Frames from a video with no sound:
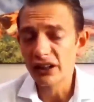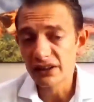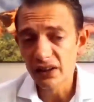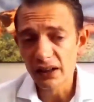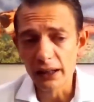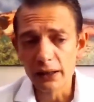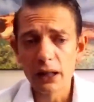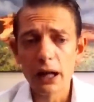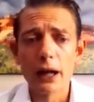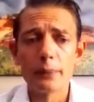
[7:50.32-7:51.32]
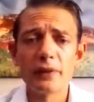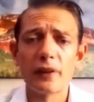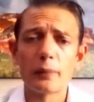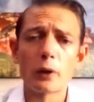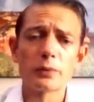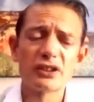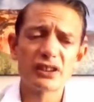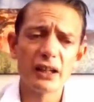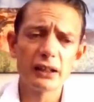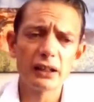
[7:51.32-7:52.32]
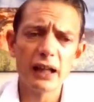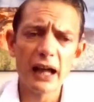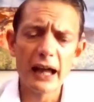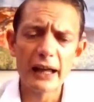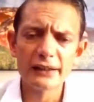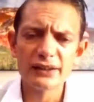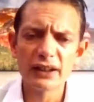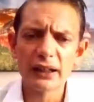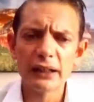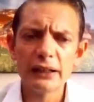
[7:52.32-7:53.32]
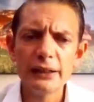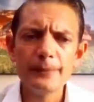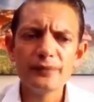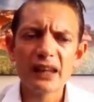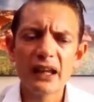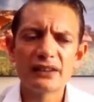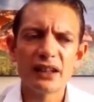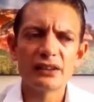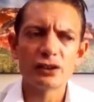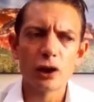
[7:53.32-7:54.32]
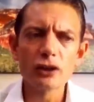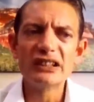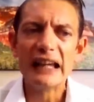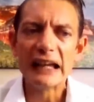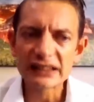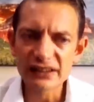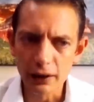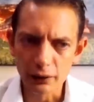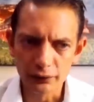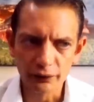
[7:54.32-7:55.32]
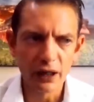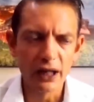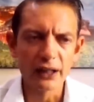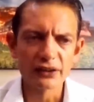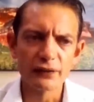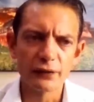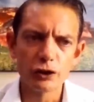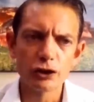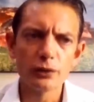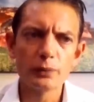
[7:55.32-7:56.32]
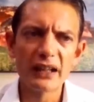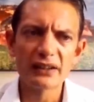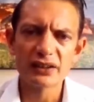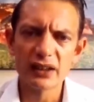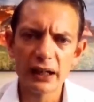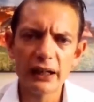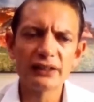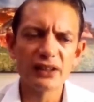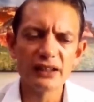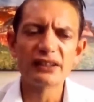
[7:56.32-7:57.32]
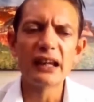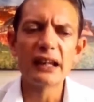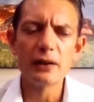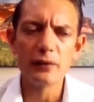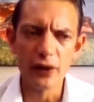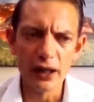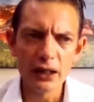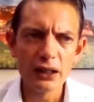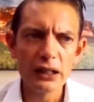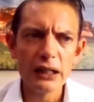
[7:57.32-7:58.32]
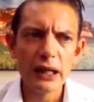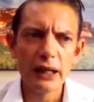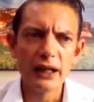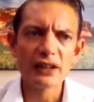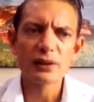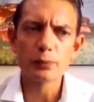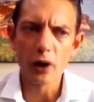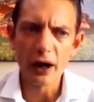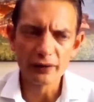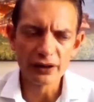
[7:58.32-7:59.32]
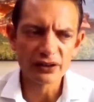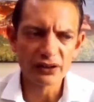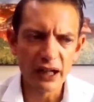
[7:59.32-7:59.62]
yesterday, if I'm not mistaken, and it's not yet self-sufficient, but it's getting there. It is a private